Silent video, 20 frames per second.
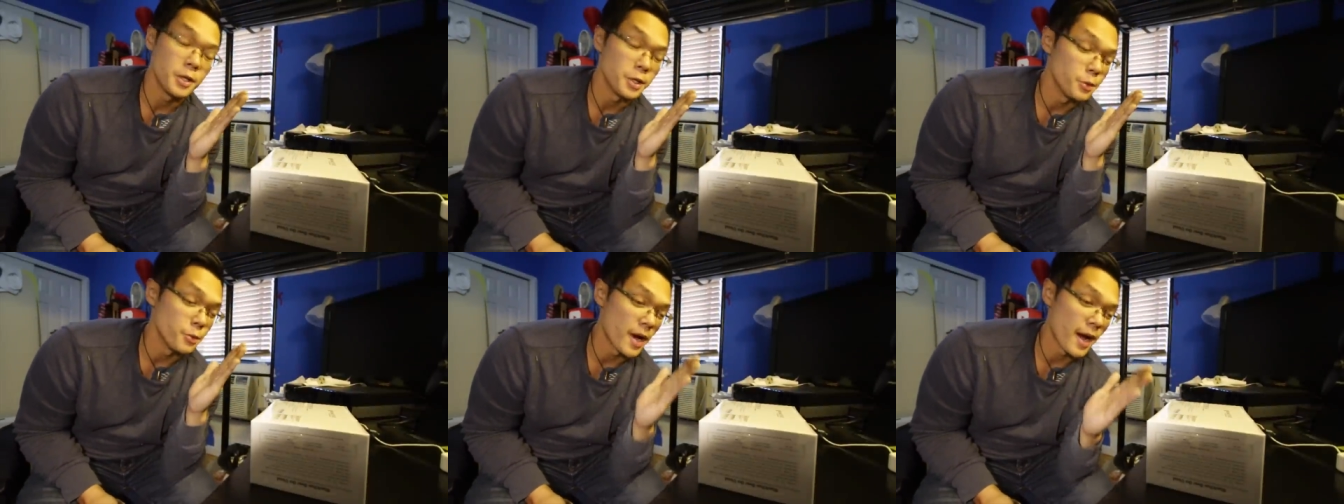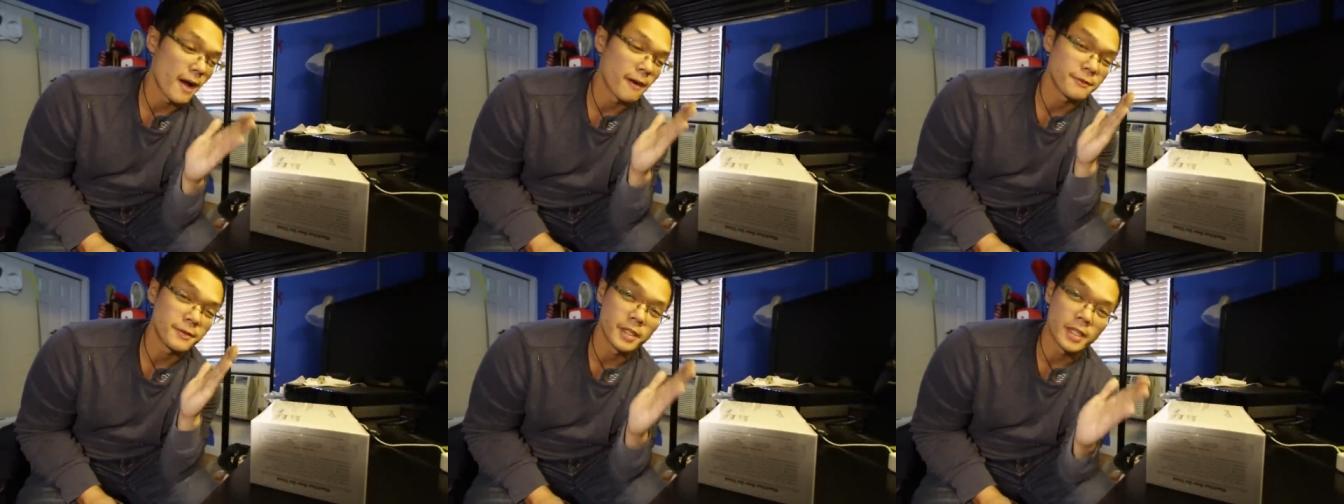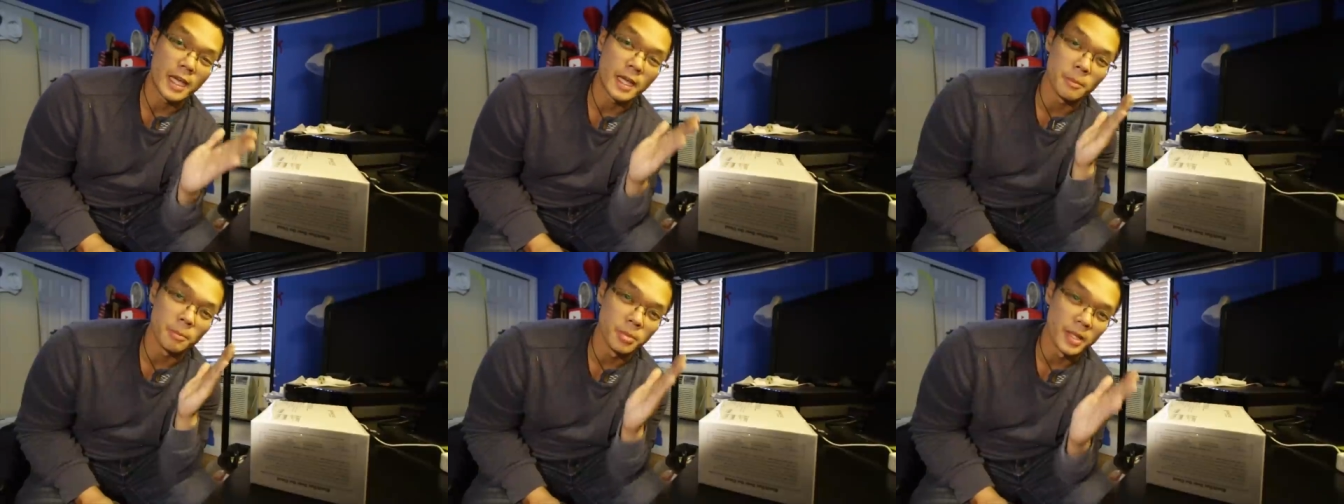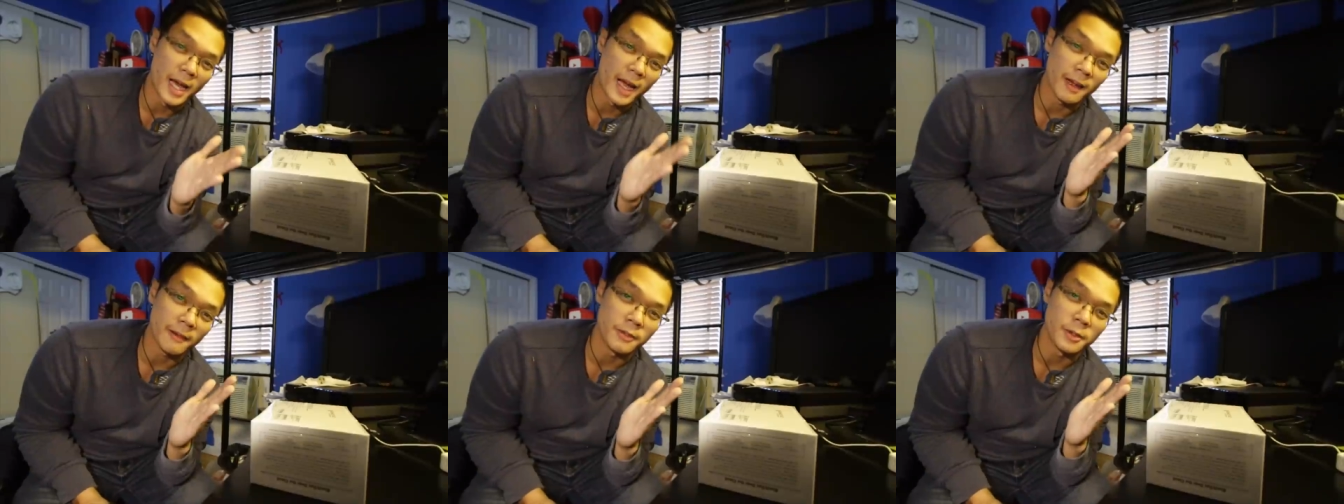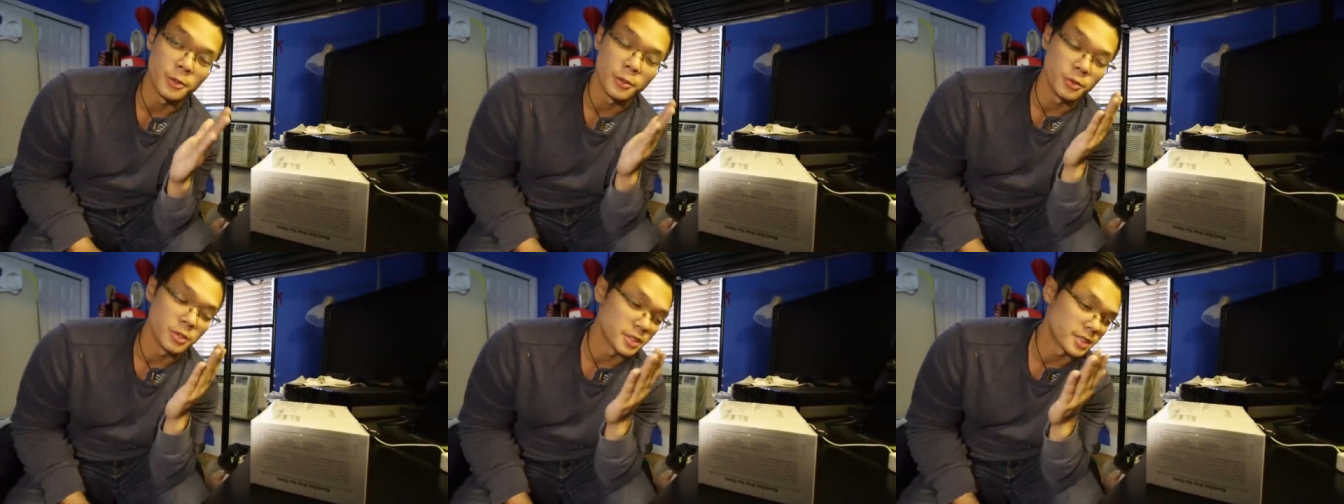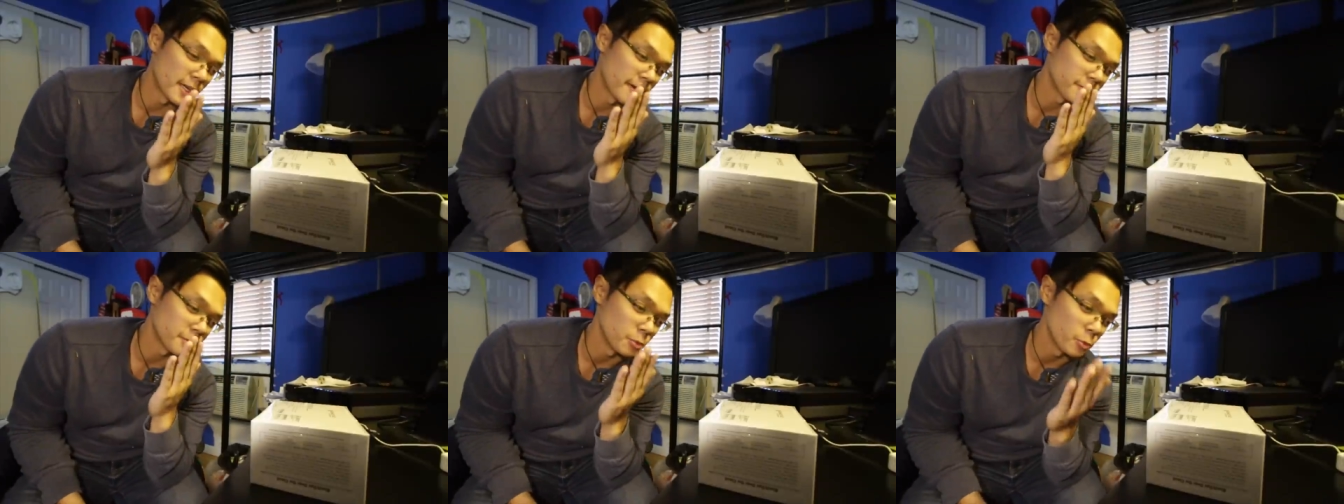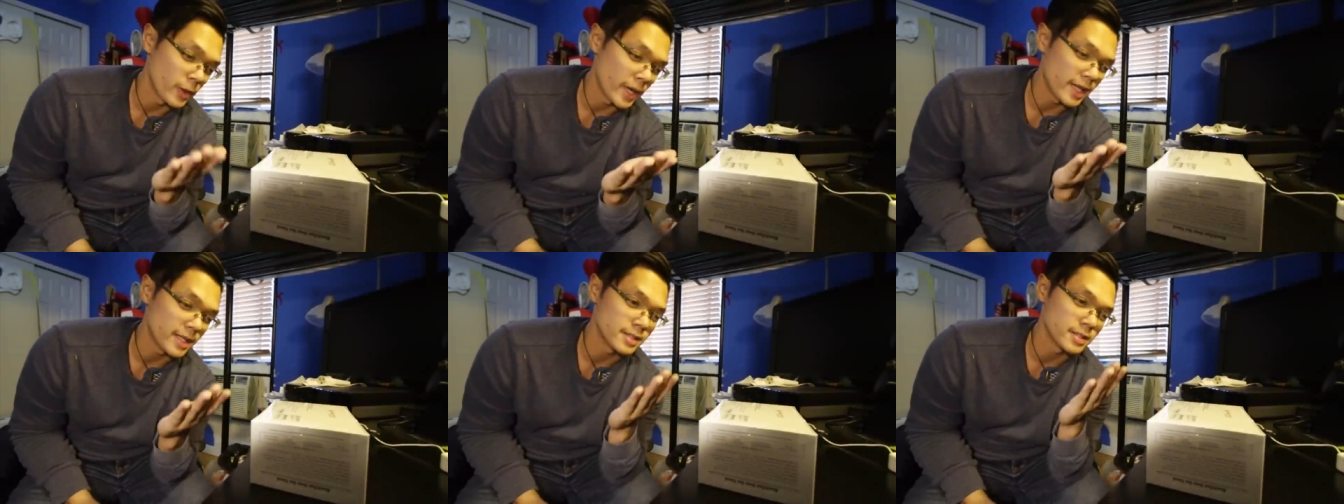you have to get Blackvue. You just have to
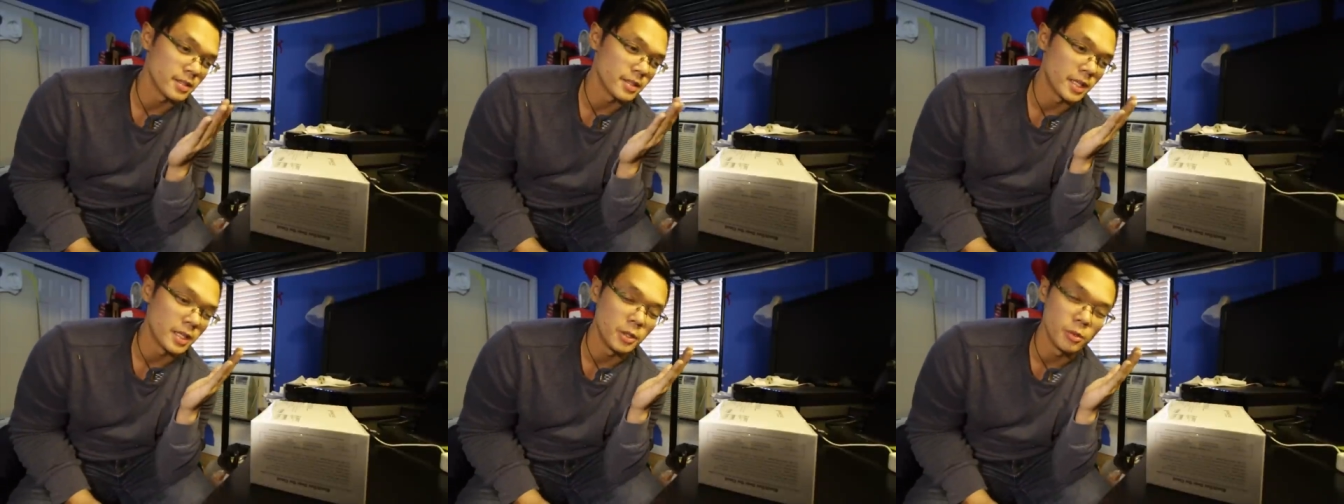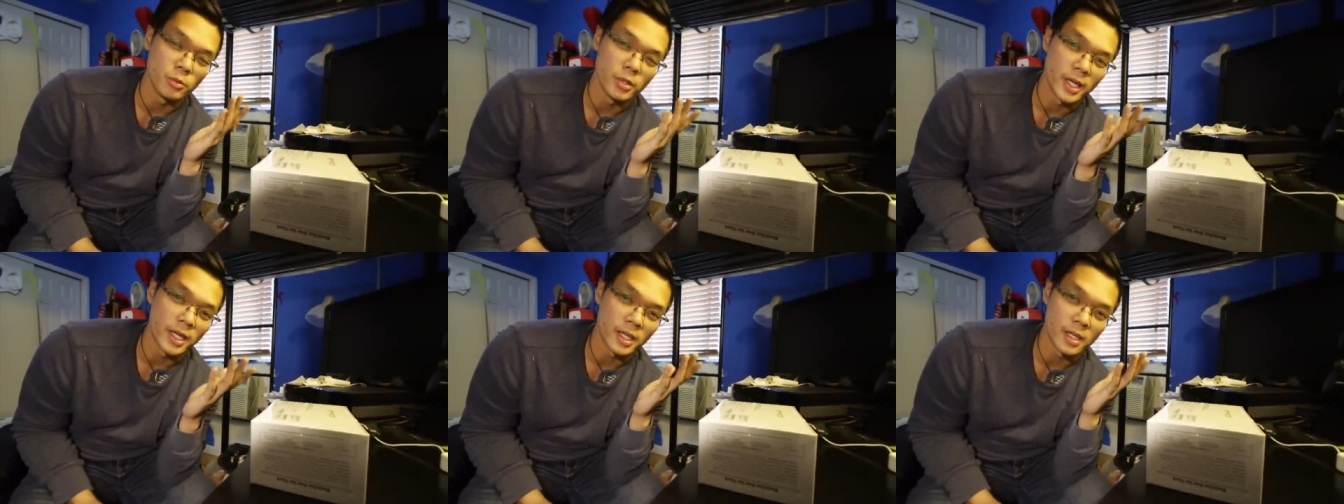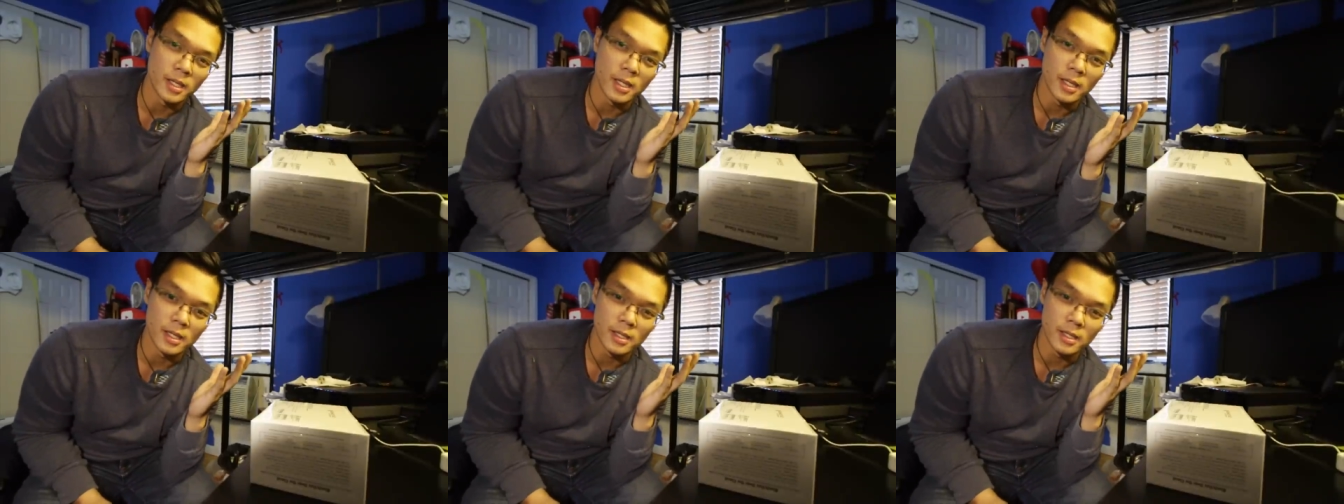wait till they do like